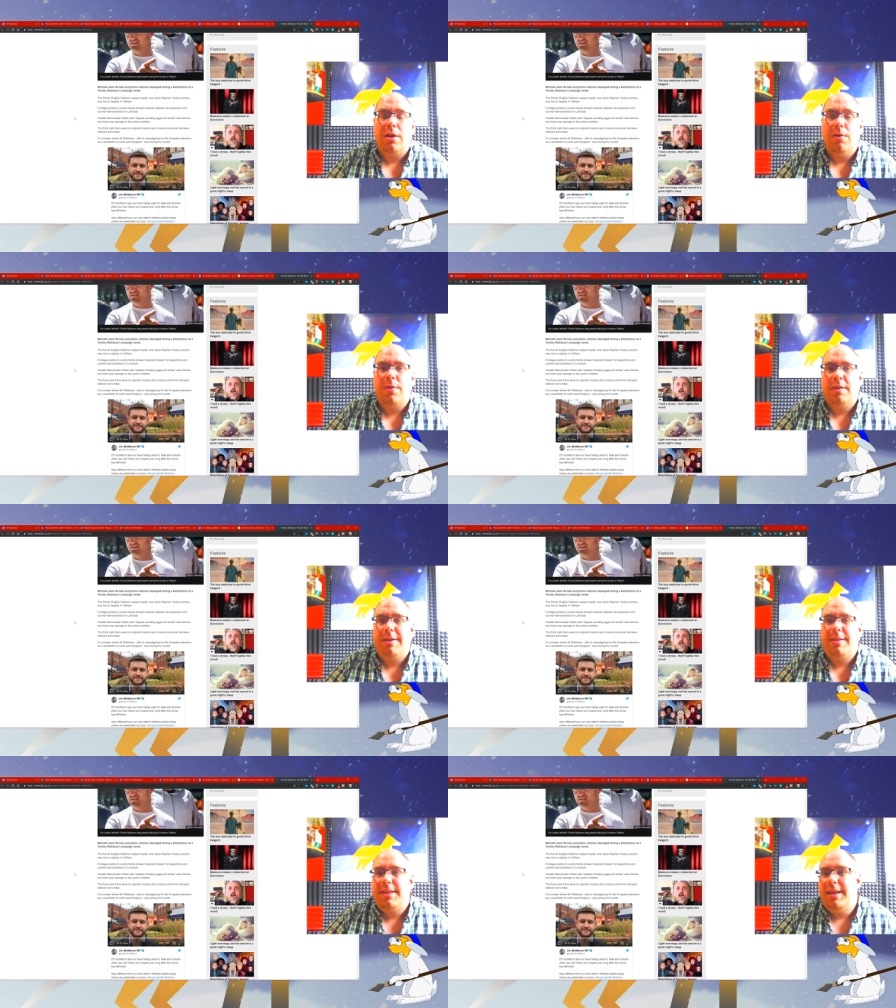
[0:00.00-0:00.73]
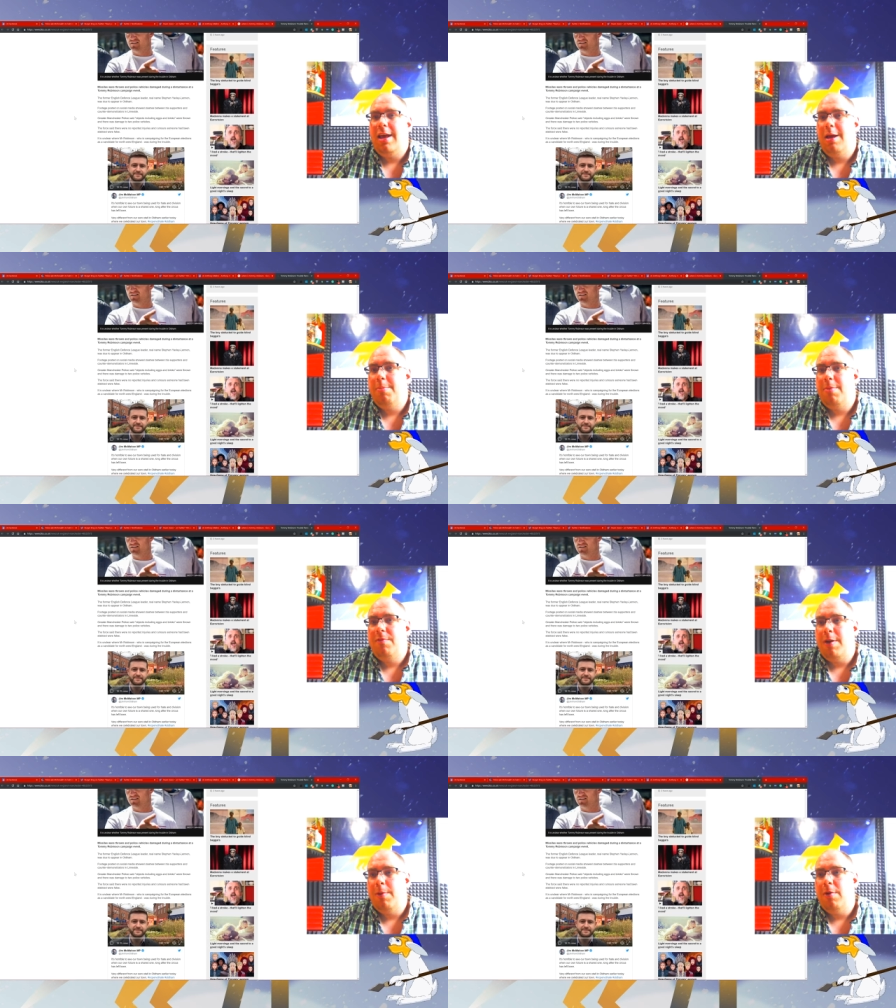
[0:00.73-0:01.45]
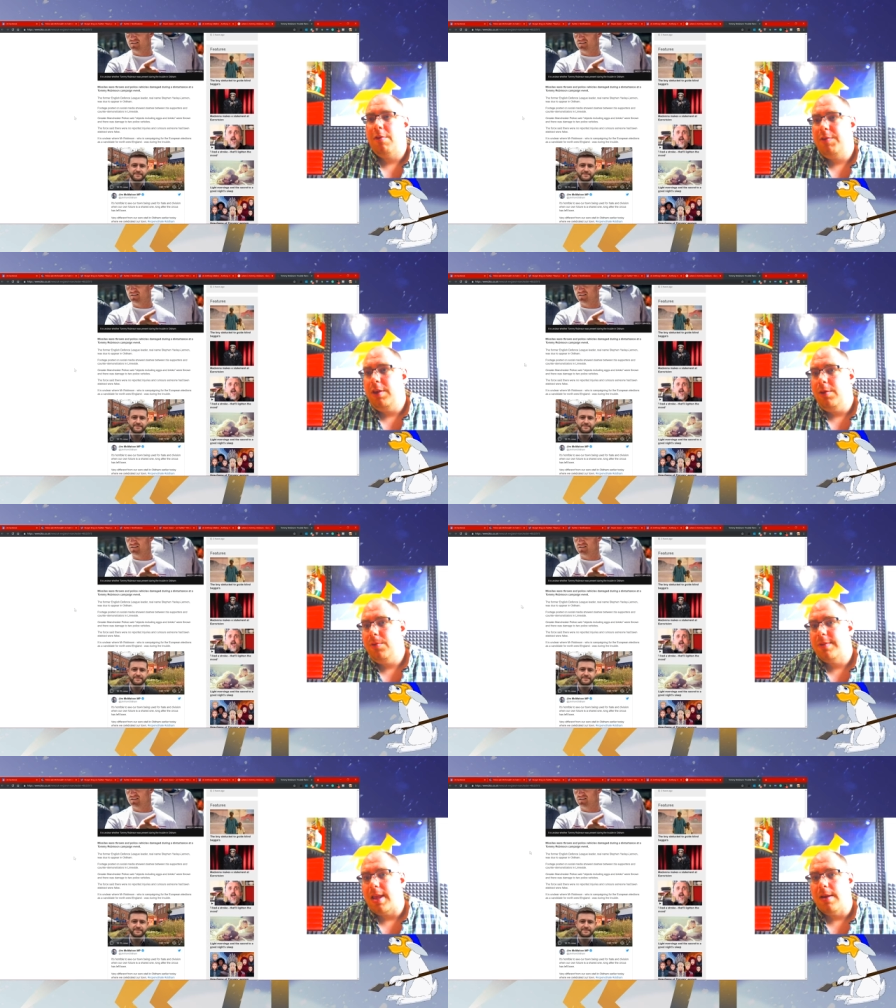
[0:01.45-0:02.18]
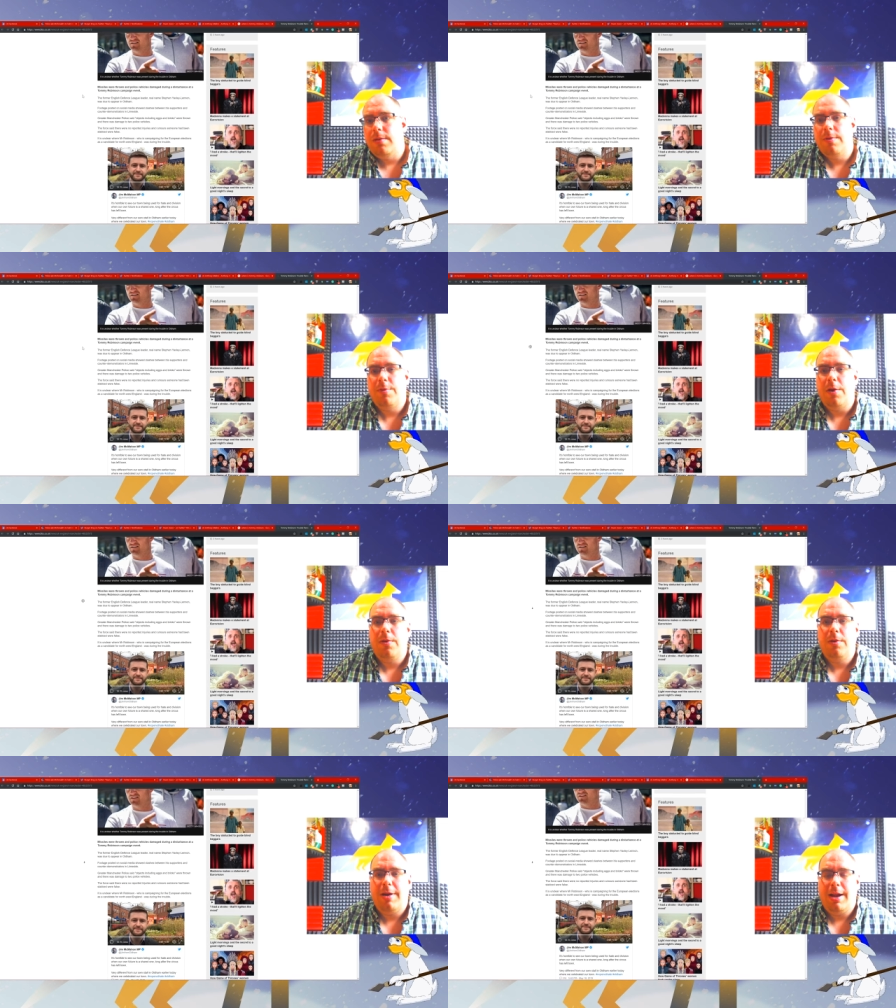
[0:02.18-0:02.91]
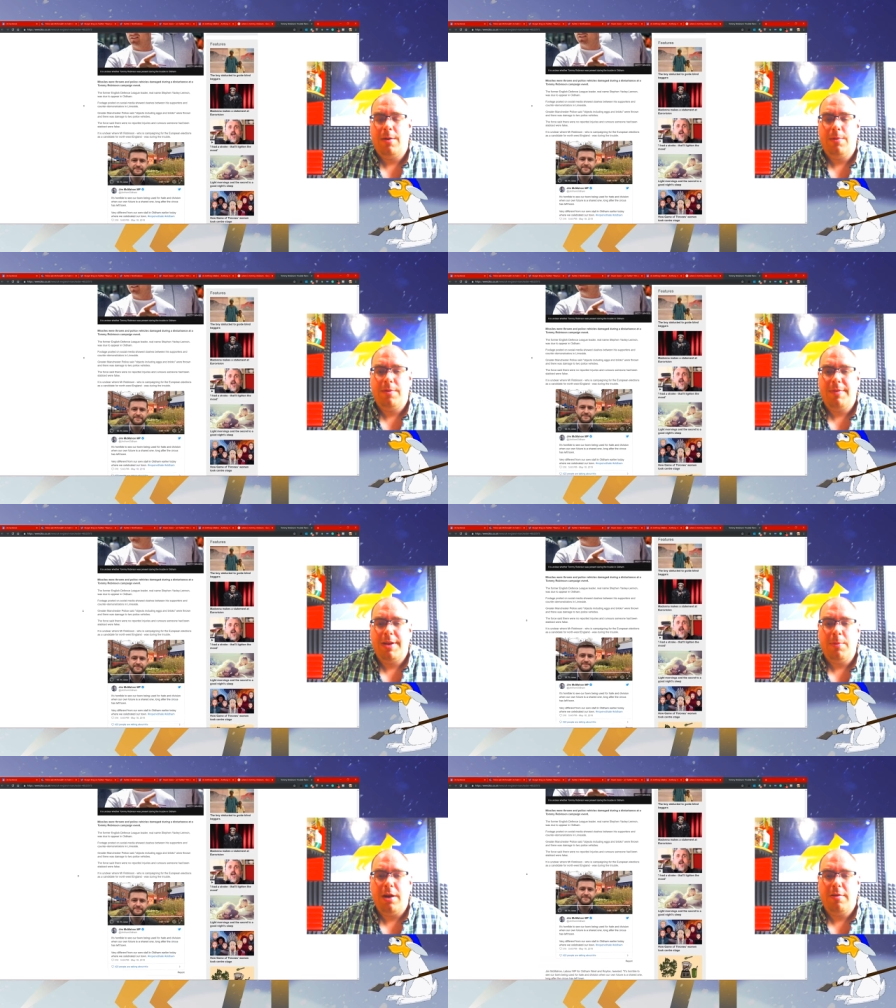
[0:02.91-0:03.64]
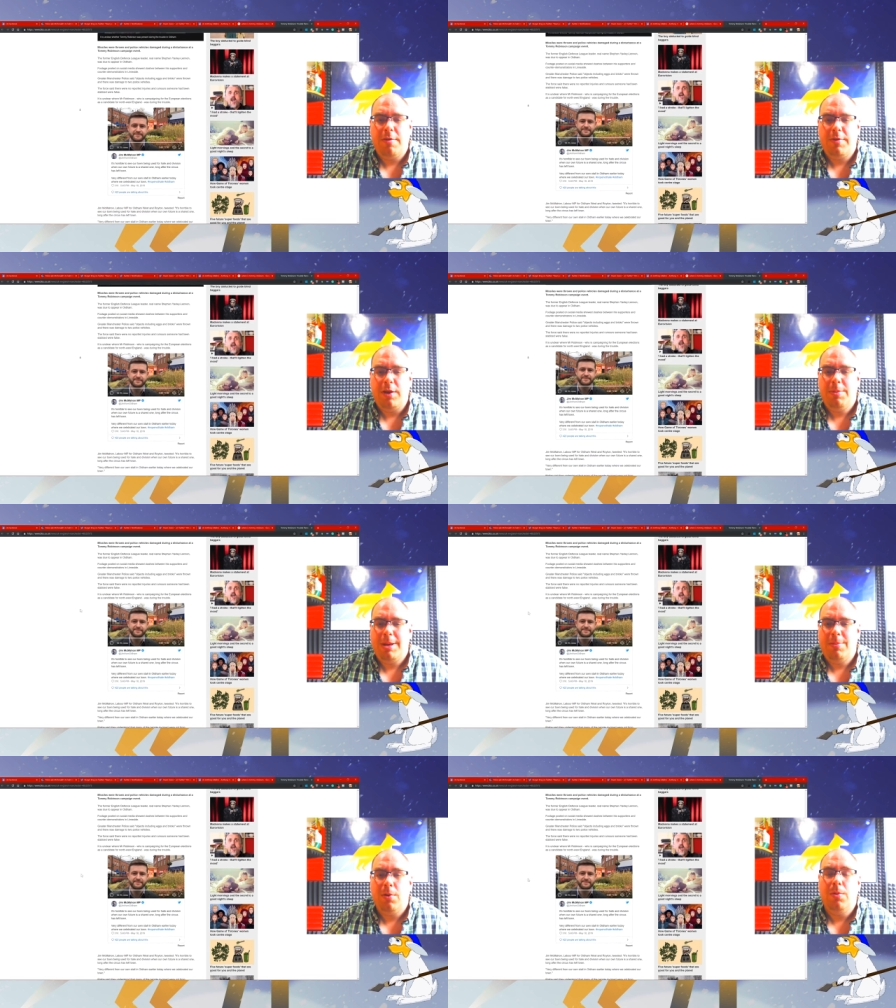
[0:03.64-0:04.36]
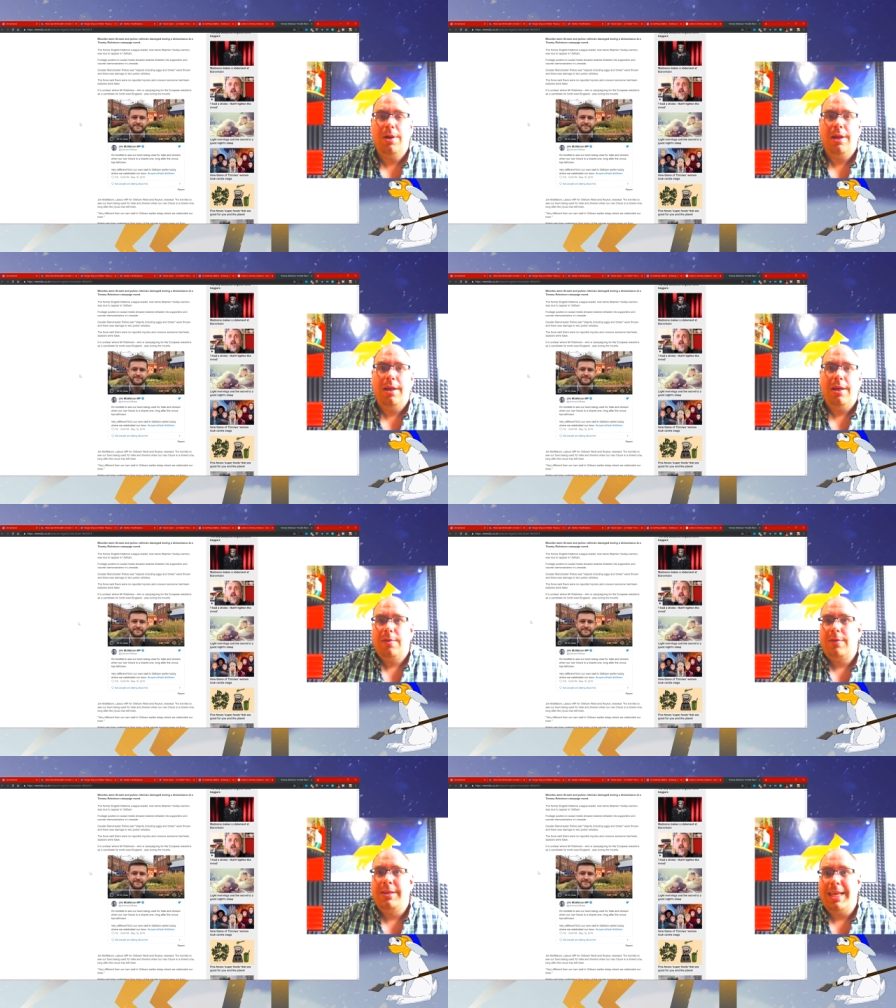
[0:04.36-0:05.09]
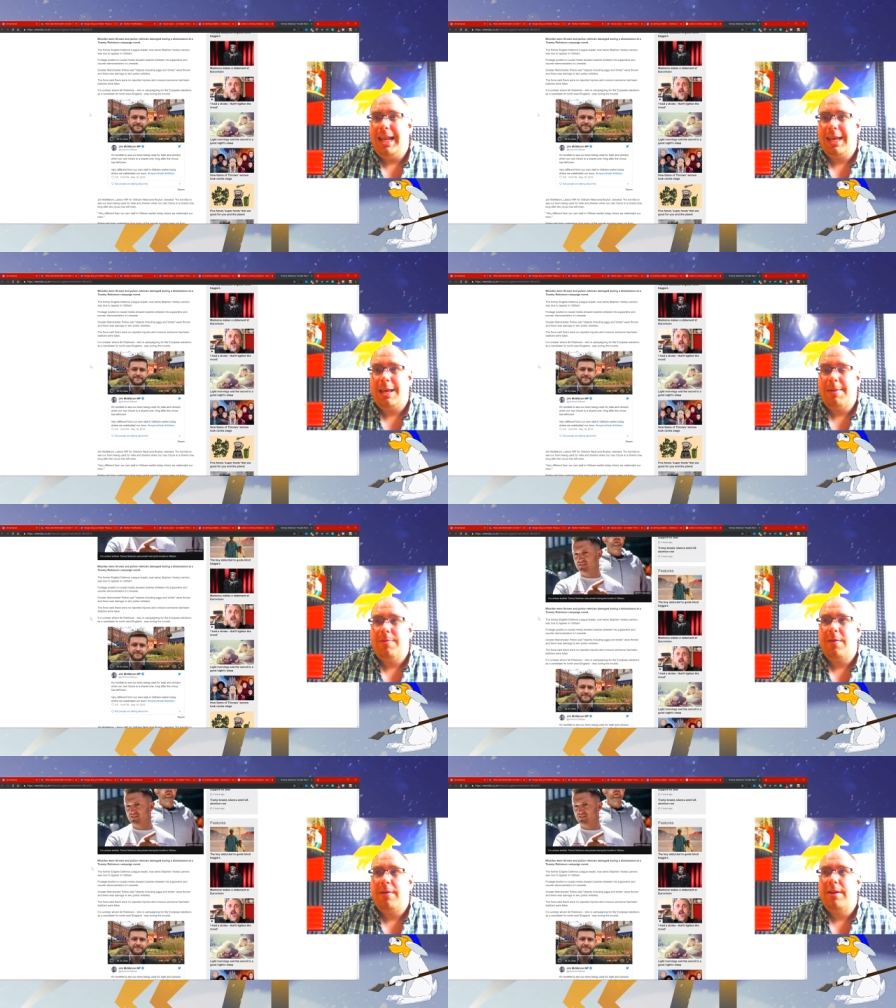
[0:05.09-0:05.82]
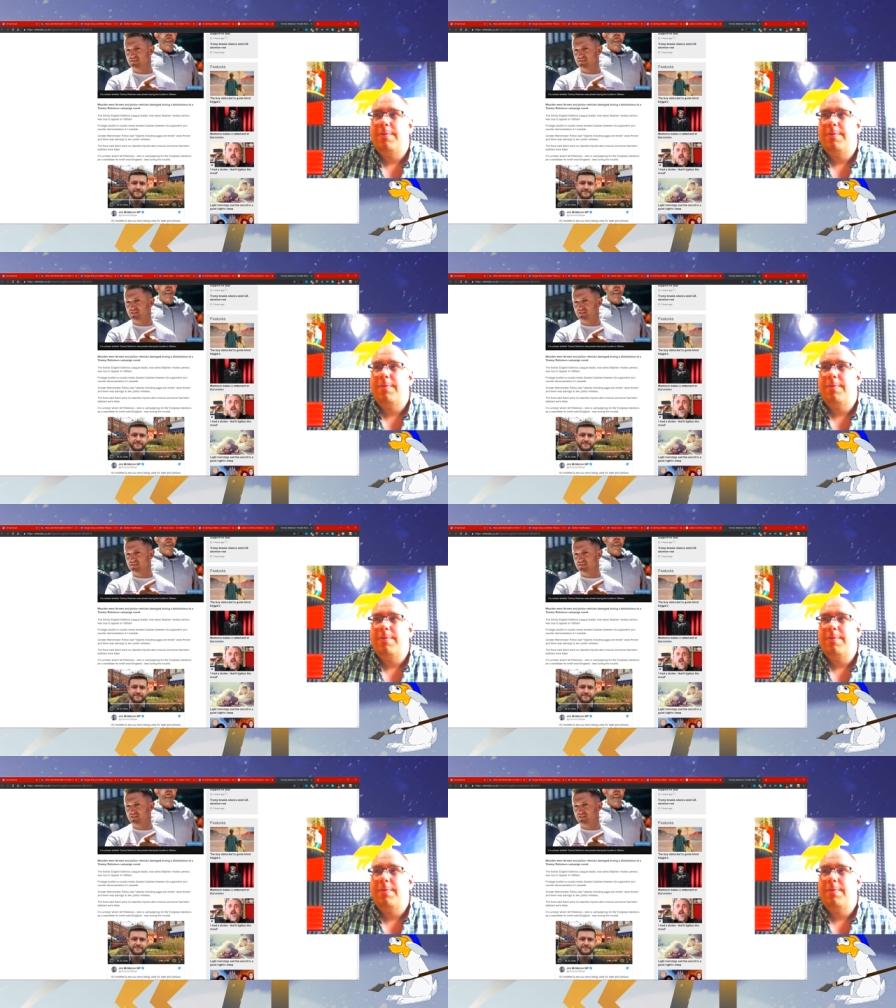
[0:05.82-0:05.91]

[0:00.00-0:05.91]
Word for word: got seriously hurt, but there were a few stones thrown around and there were a few people yelling about various